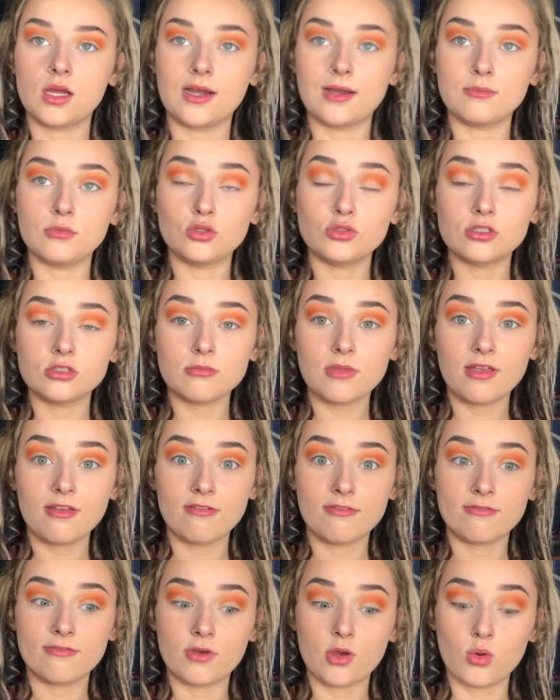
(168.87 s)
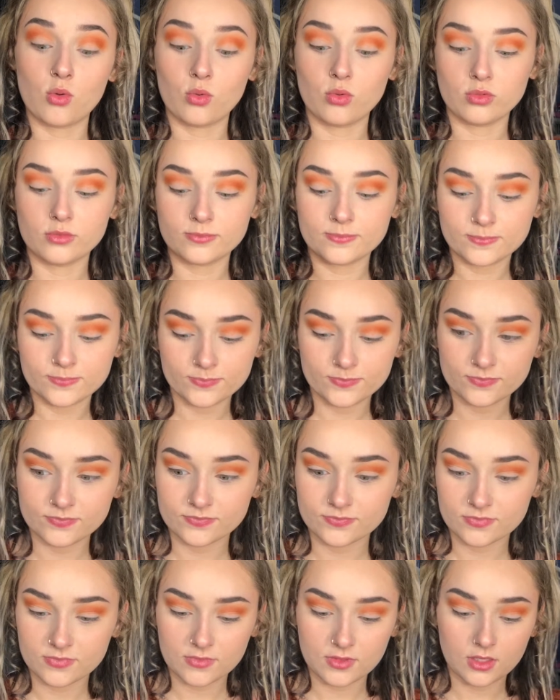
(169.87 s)
I'm using my phone.
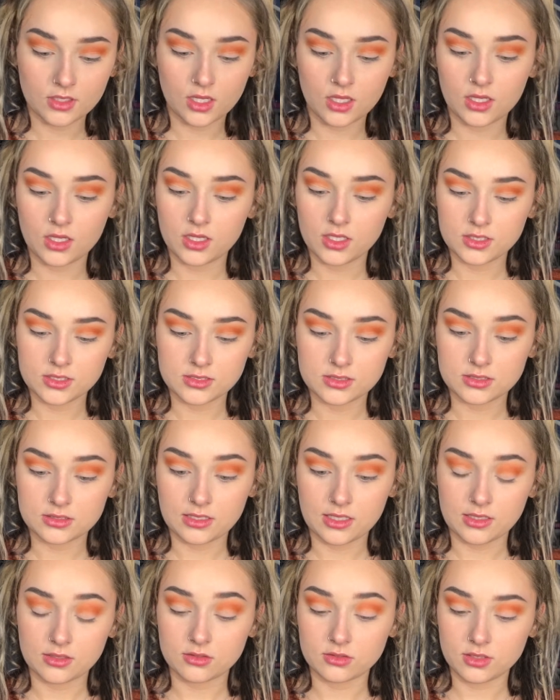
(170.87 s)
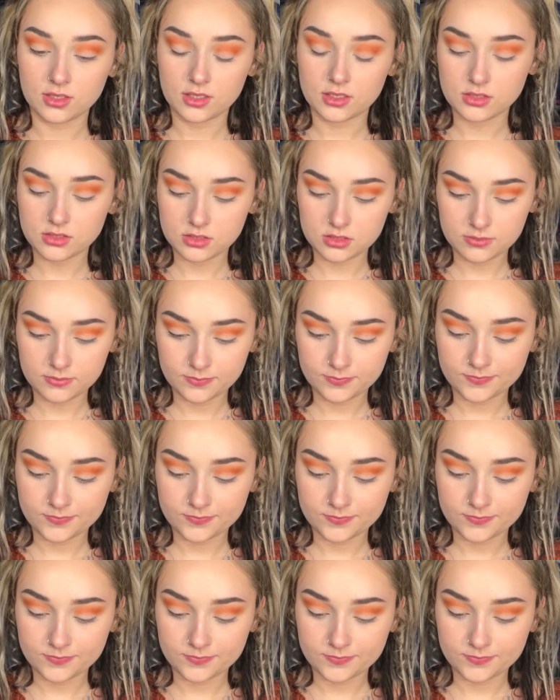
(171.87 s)
Scandalous.